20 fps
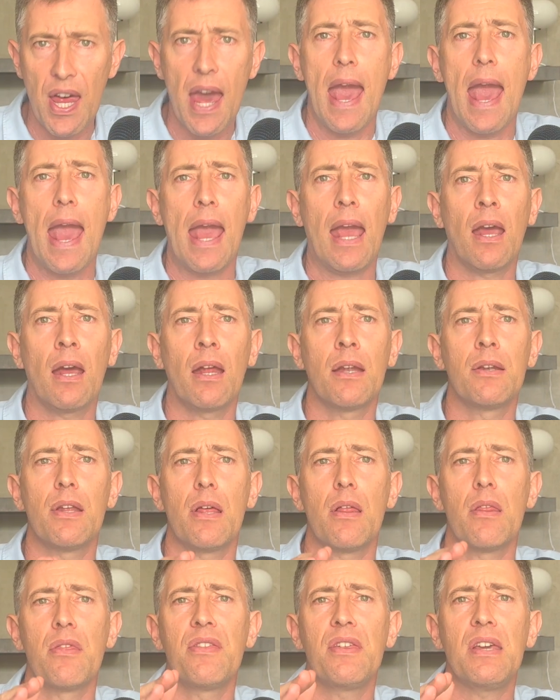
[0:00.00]
and
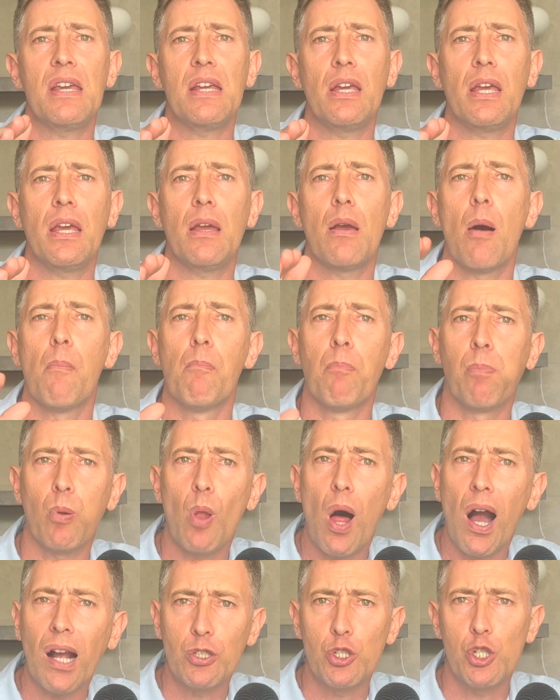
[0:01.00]
the
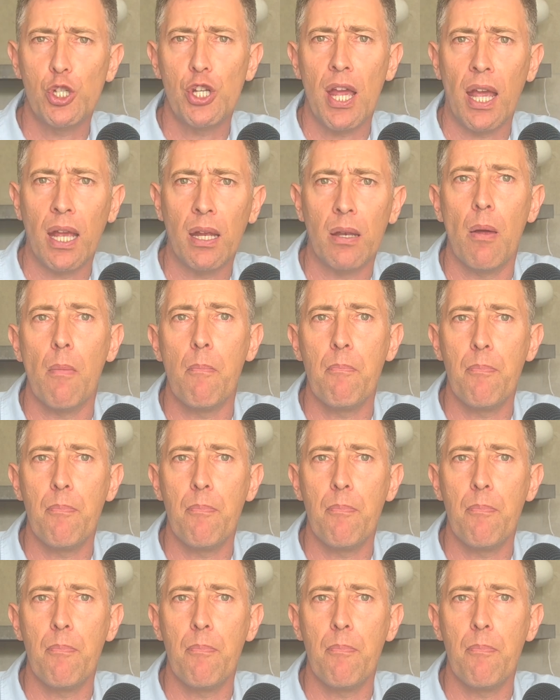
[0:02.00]
blockchain